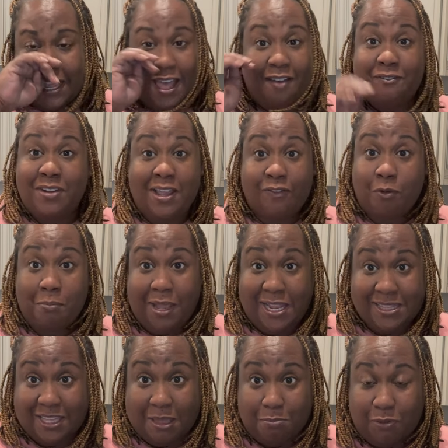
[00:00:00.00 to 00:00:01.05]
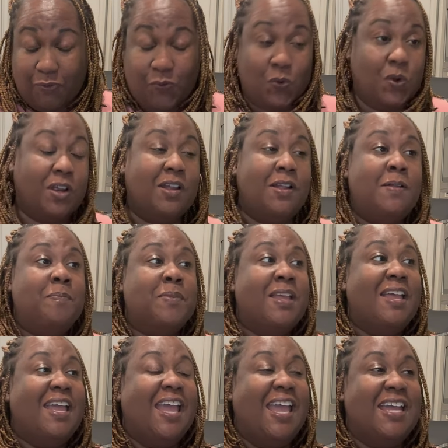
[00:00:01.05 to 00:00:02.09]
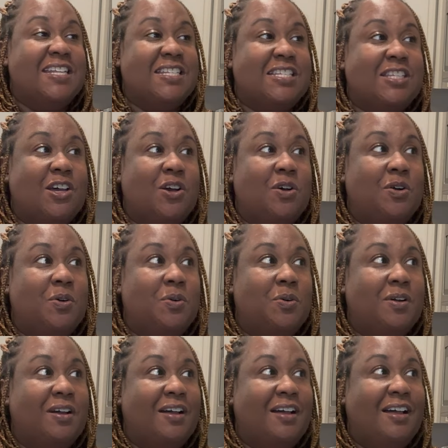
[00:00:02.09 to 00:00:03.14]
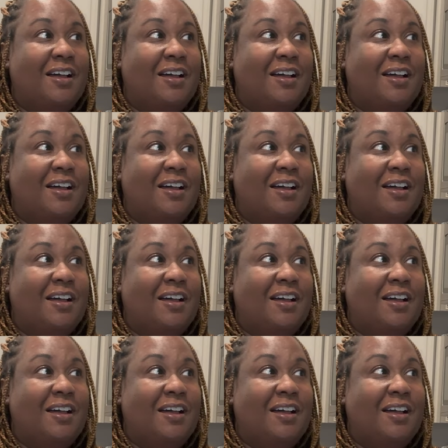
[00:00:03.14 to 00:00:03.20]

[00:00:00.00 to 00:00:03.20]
I've never made that before. And so